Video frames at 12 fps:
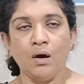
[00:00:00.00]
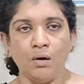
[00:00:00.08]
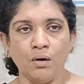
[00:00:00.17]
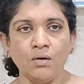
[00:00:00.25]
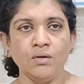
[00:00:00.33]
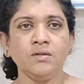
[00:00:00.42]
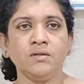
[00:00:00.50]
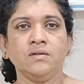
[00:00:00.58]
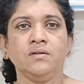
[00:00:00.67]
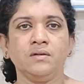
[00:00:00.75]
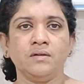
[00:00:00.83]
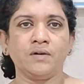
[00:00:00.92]
All
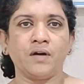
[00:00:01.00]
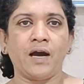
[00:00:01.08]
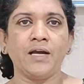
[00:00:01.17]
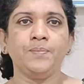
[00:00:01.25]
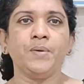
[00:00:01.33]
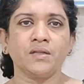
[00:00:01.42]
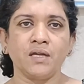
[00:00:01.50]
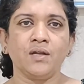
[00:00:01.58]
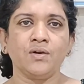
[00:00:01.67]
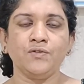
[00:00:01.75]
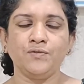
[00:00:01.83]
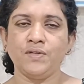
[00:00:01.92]

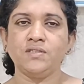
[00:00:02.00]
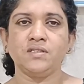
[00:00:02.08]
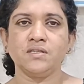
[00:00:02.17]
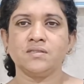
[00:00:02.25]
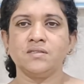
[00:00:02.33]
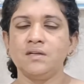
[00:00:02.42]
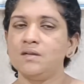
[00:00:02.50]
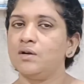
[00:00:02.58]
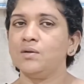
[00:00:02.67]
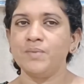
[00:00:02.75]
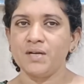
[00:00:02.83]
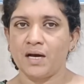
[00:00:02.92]
hyperthyroid features need
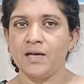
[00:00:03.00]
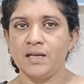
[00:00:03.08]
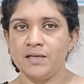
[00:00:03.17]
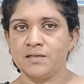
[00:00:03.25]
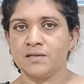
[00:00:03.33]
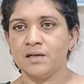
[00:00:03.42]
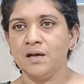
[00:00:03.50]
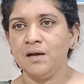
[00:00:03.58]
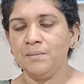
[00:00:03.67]
not be highlighted.